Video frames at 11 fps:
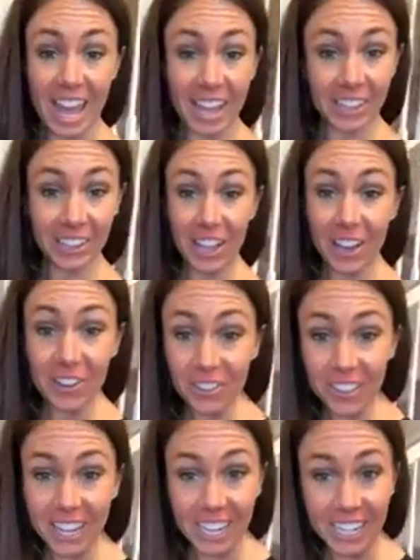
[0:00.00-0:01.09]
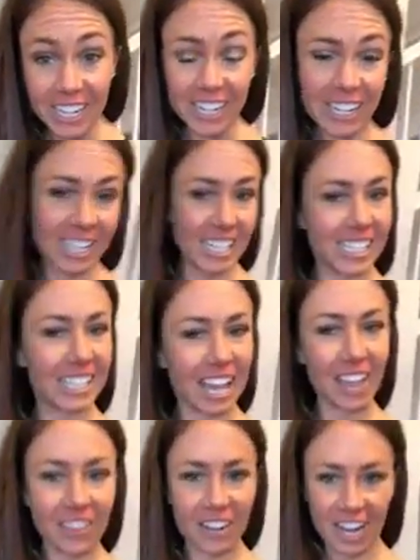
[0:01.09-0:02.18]
Hello there, it's
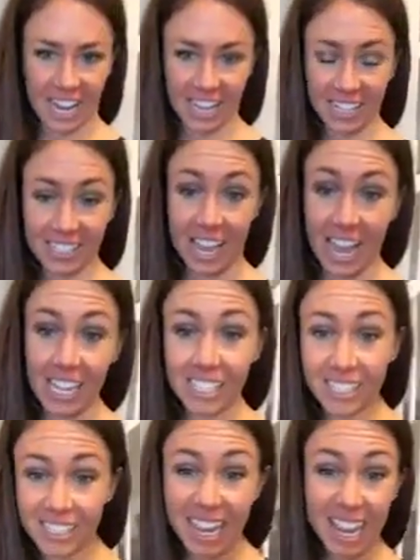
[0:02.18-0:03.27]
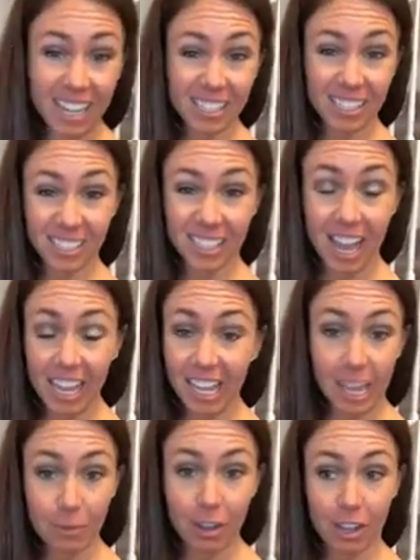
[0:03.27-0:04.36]
Heather Hakes. I decided since I
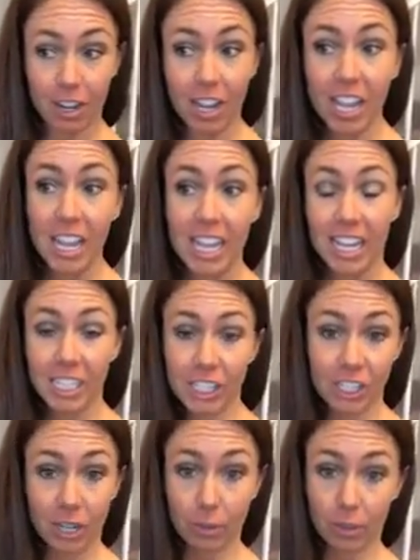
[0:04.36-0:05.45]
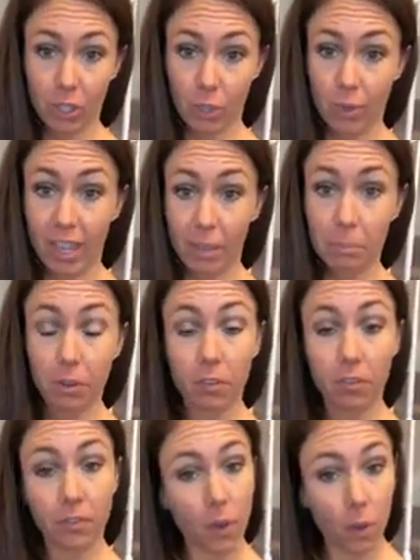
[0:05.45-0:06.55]
came on and shared with you a
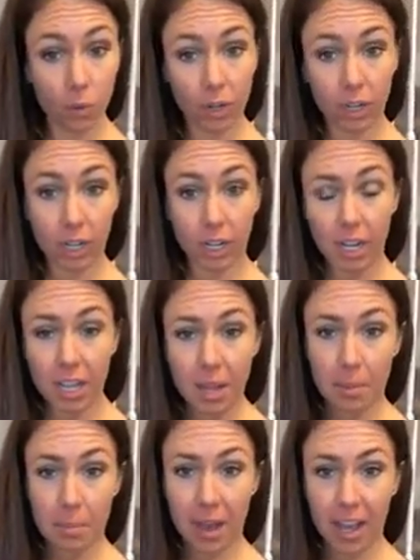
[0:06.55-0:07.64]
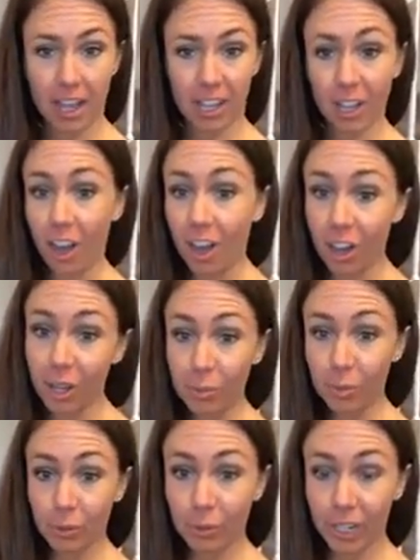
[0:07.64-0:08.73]
before my Con
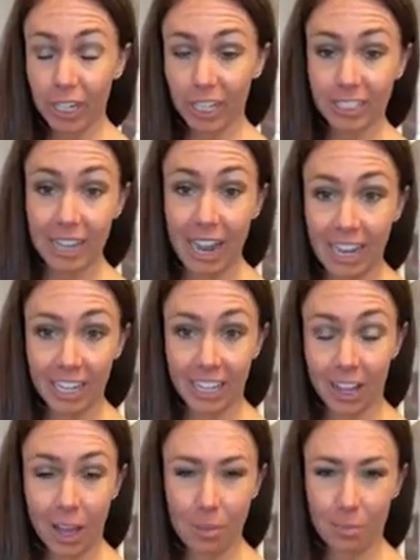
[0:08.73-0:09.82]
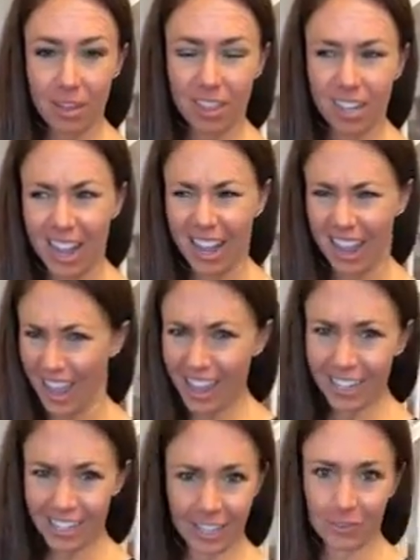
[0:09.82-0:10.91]
Marie tidying up method, I
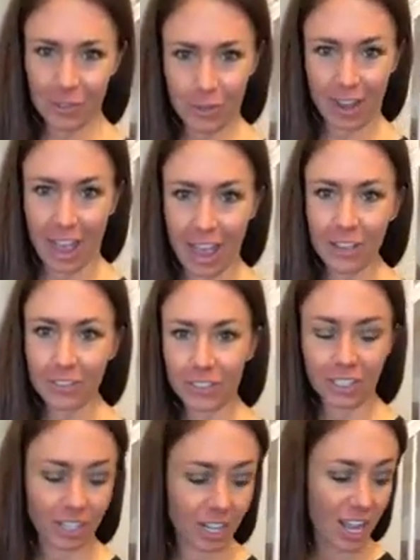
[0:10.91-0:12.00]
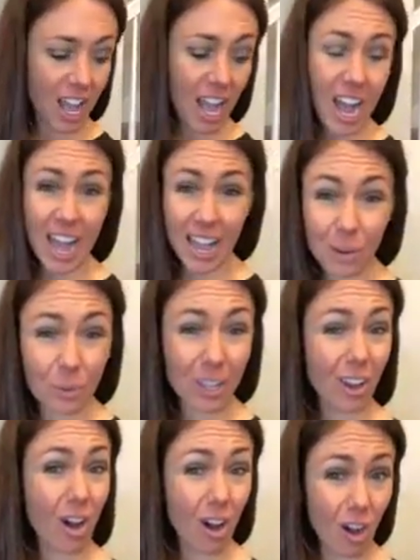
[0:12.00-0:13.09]
had to give you an after. I went
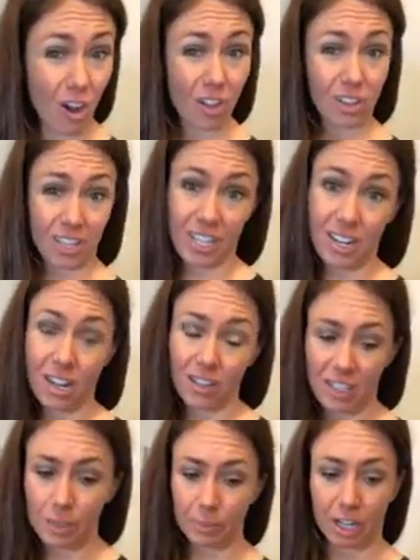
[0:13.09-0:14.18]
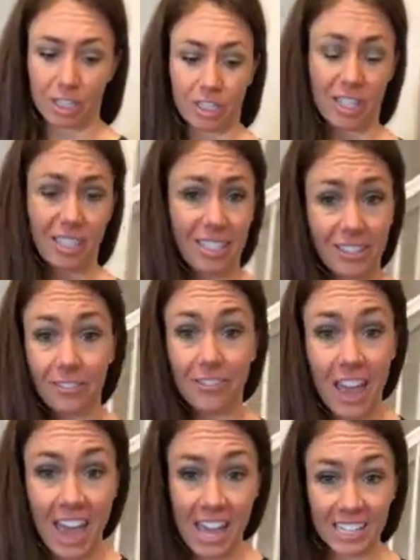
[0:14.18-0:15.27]
all in on this project. In
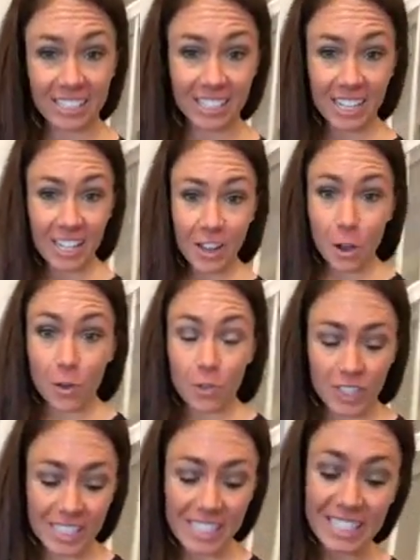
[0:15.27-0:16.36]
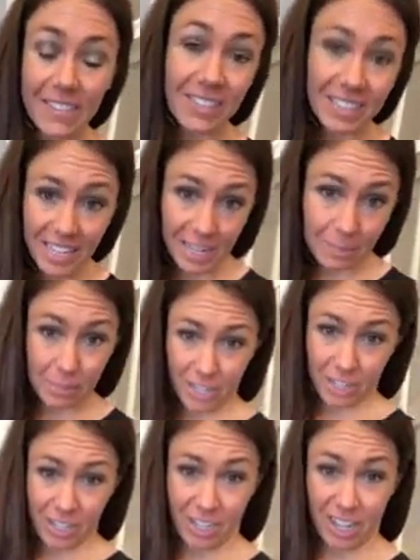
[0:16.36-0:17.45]
fact, over a seven day
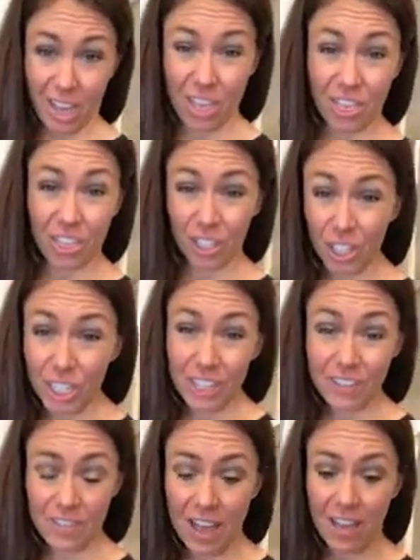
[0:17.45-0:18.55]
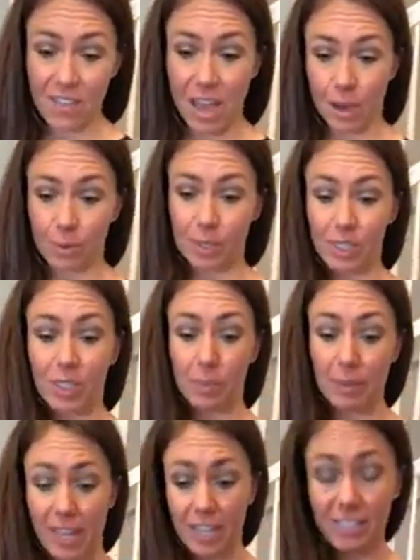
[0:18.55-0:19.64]
period, thirty-five hours
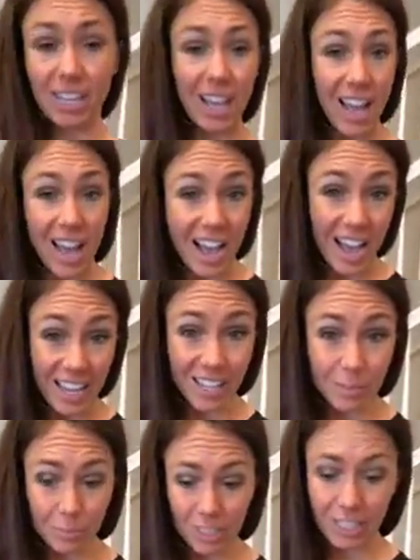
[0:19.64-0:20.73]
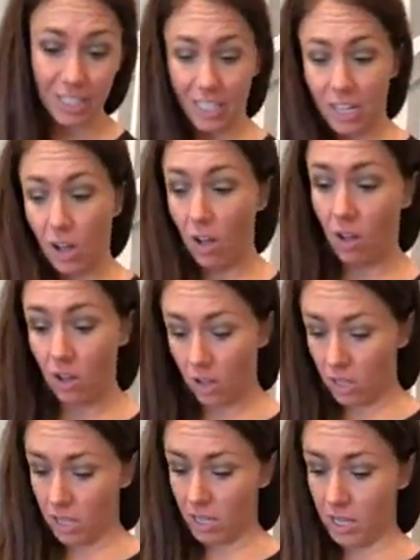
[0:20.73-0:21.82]
spent, I completed all